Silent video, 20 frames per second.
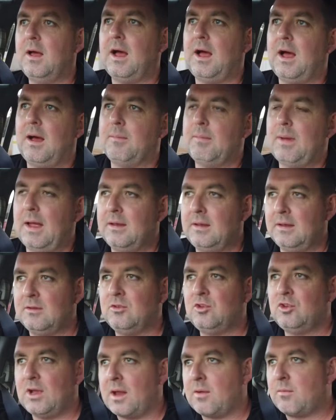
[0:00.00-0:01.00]
um, and
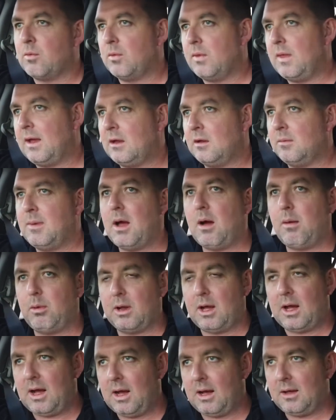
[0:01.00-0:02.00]
in general, they're going to be able
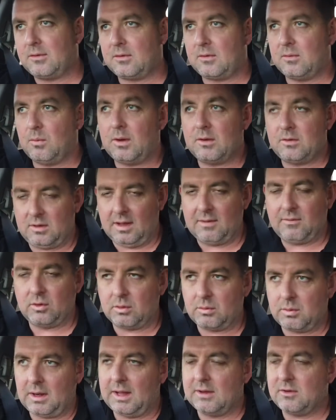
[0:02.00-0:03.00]
to ask, once you have a
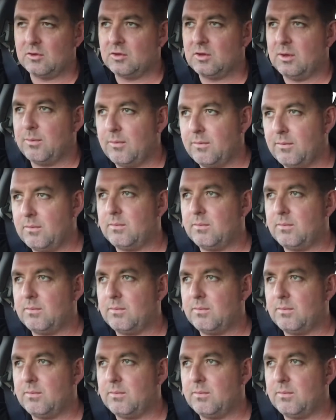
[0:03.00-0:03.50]
good relationship,